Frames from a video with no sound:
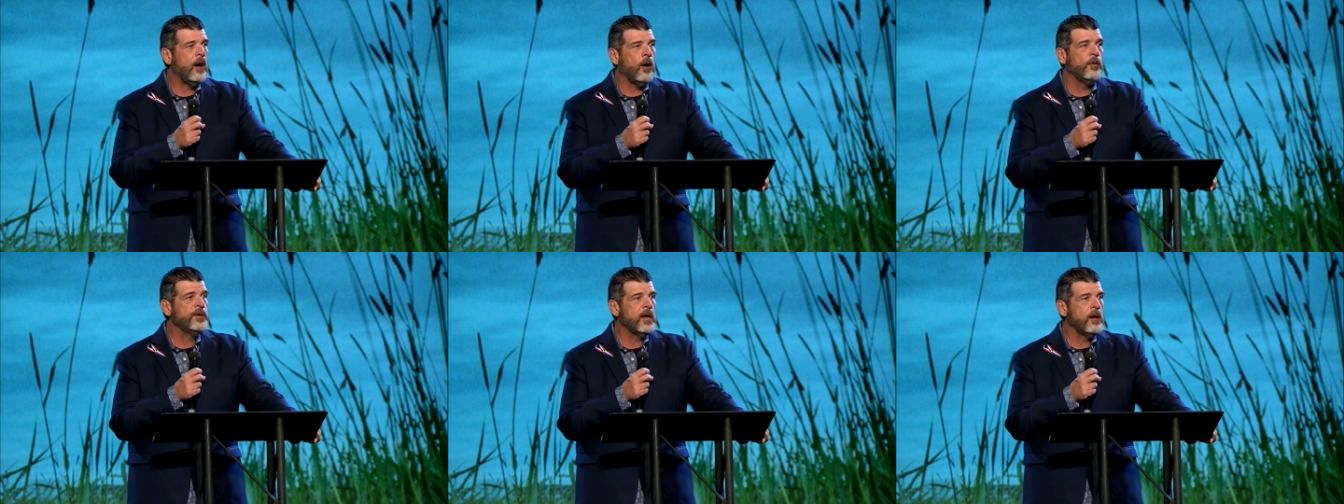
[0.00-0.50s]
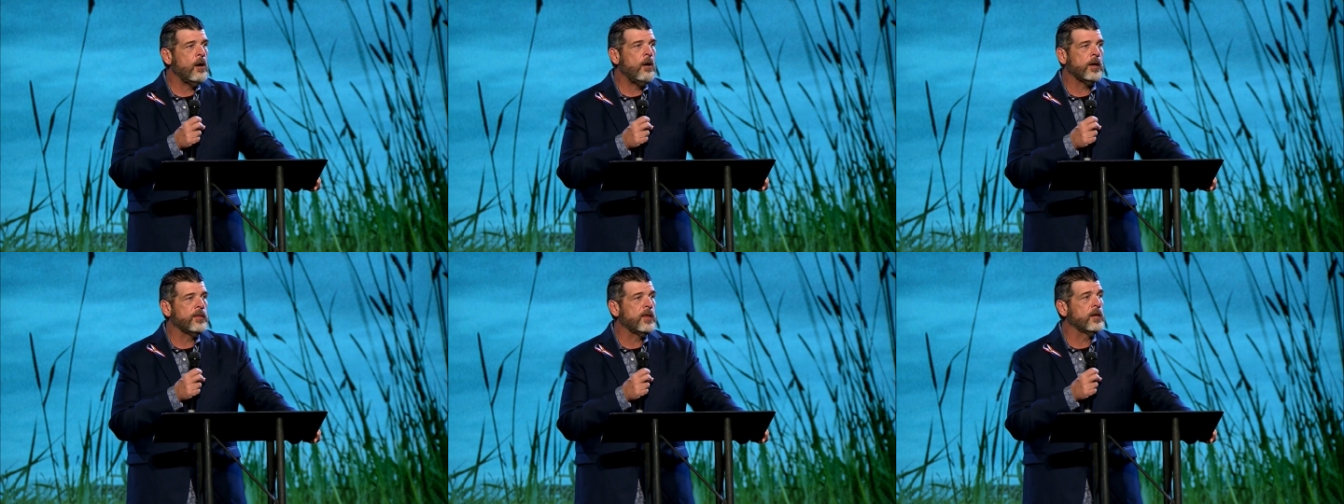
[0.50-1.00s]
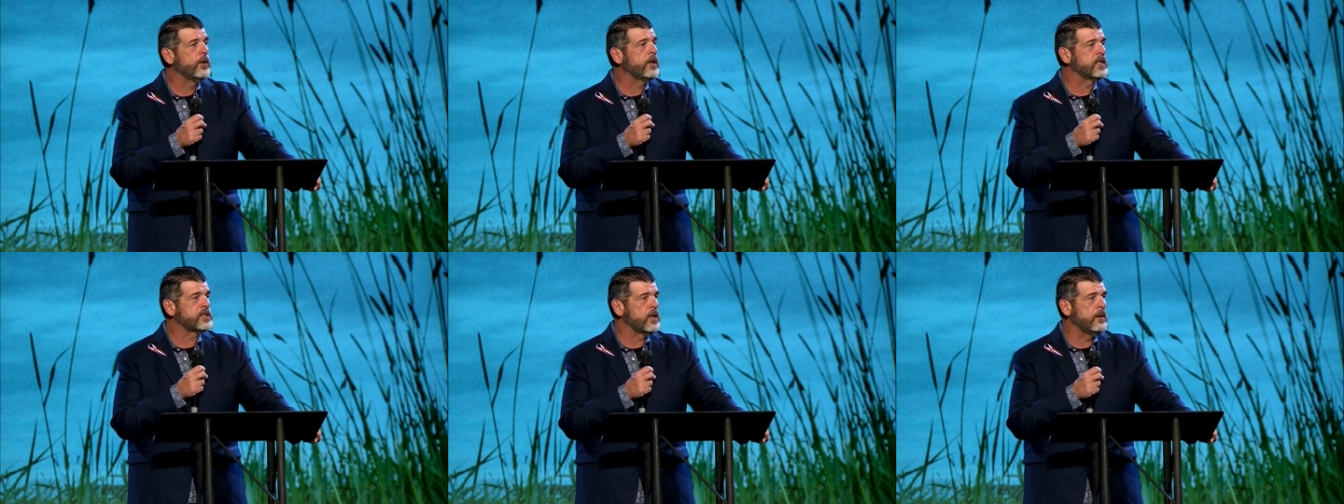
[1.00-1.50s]
all day long and then look
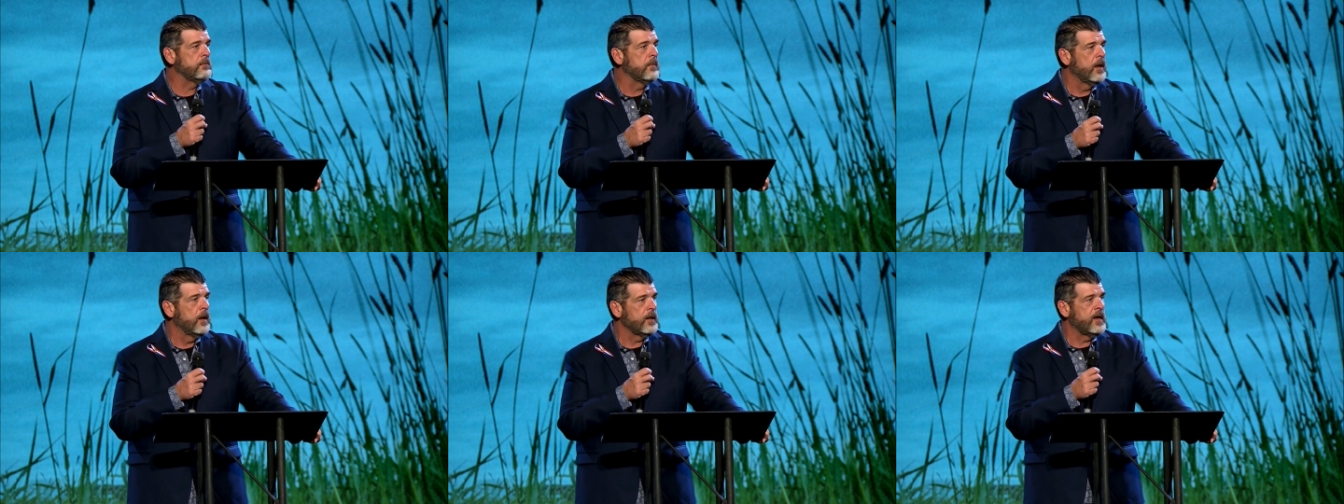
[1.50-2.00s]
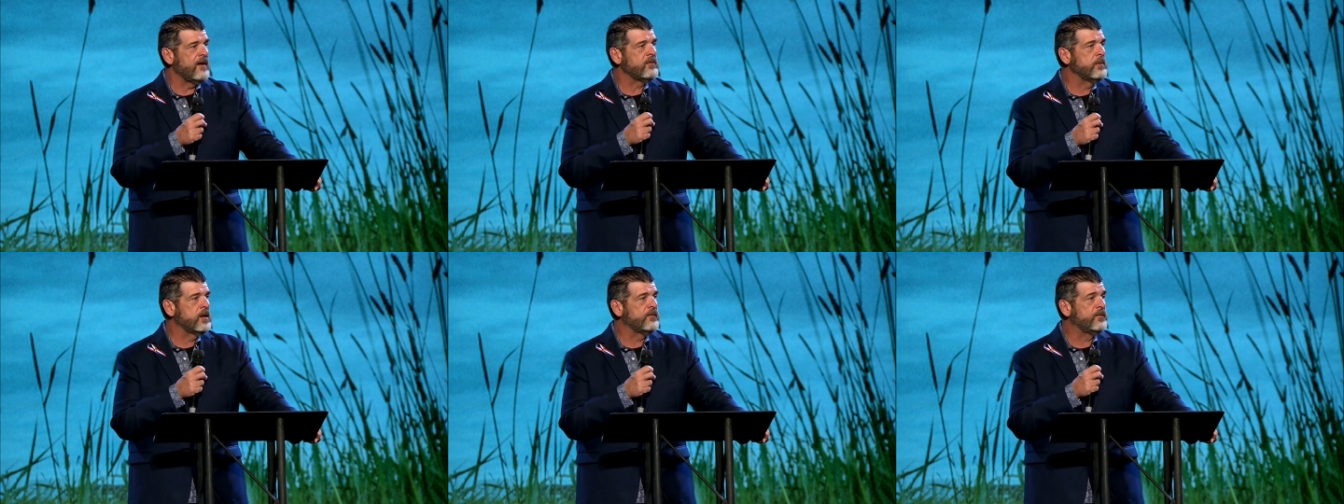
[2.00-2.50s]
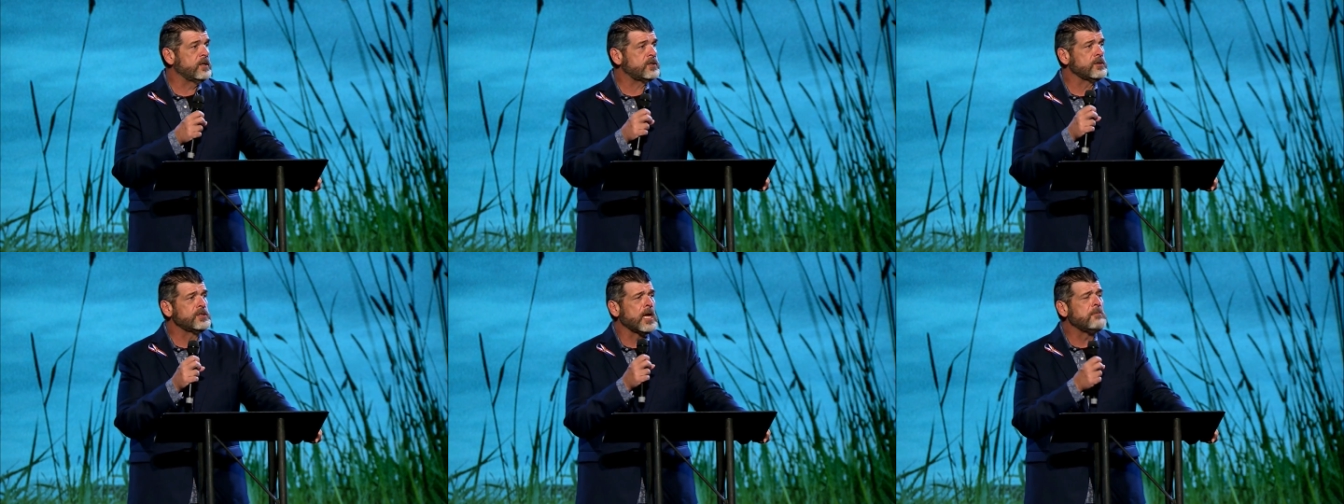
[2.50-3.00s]
at some government
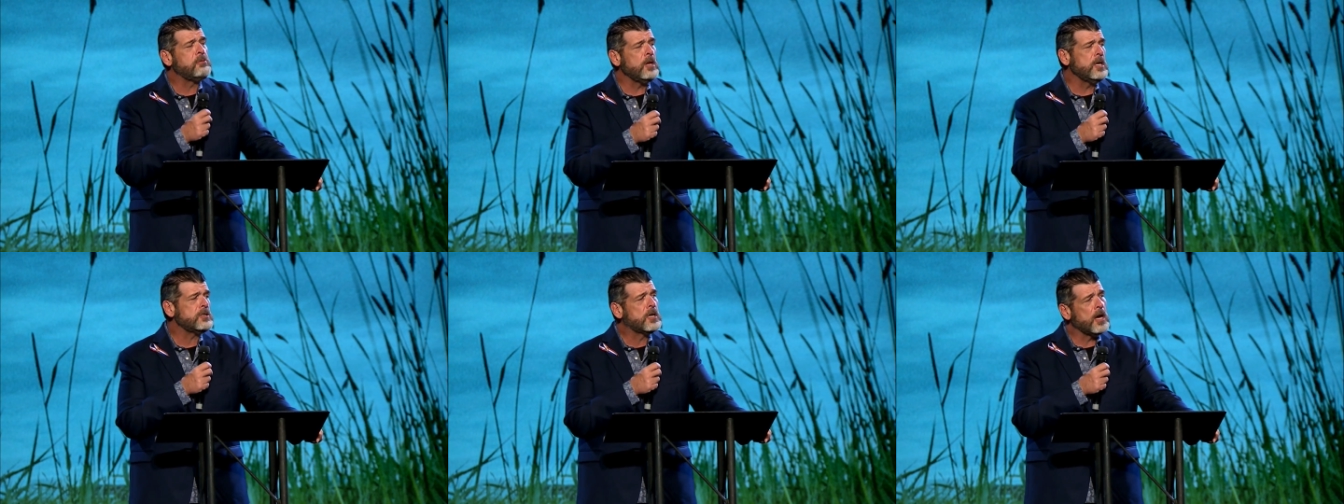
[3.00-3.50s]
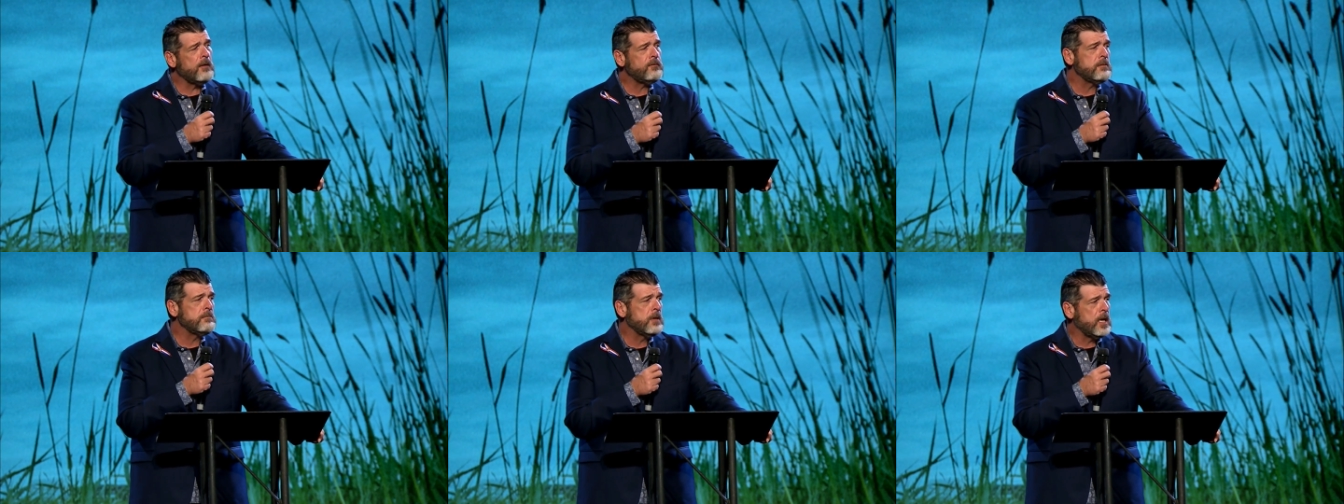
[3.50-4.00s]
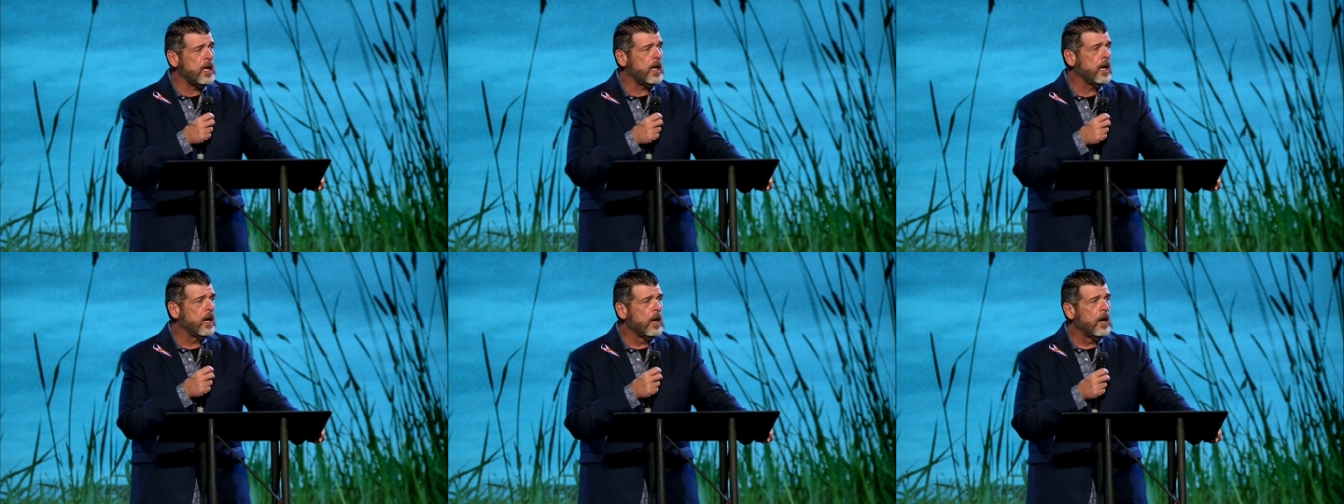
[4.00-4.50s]
official and say, please govern me.